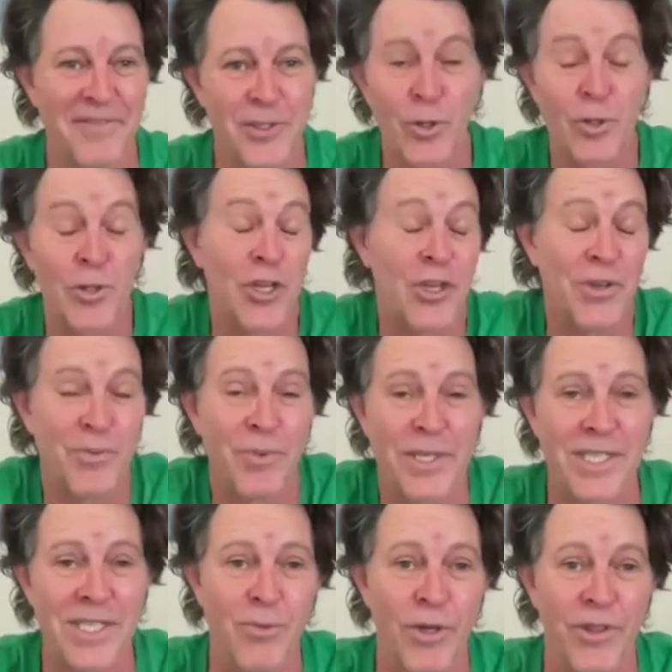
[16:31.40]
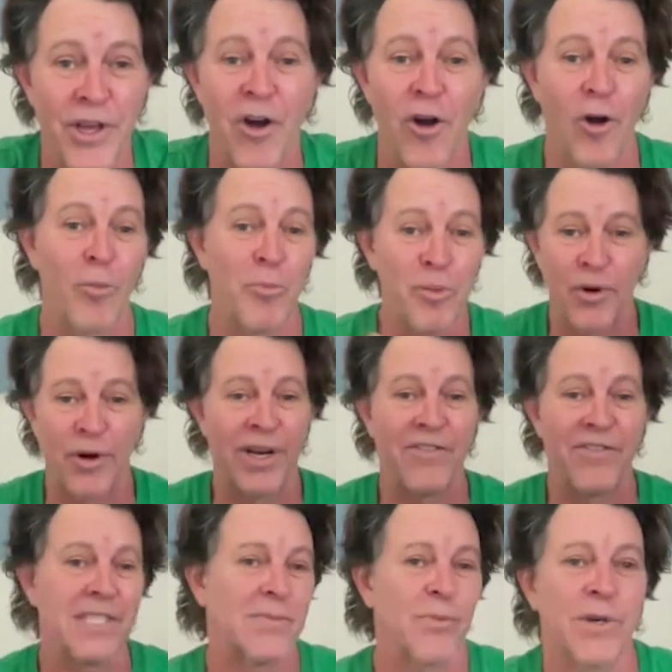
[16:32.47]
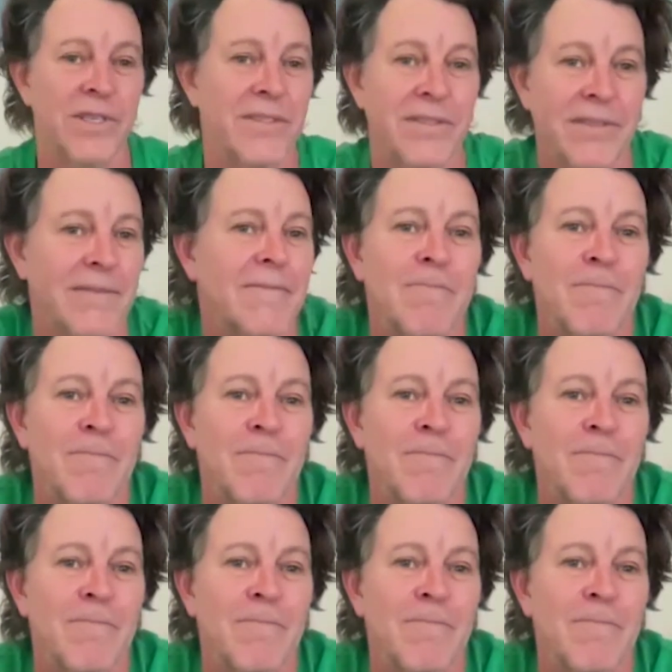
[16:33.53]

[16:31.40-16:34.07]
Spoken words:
It's all new, which is what the whole point of this was.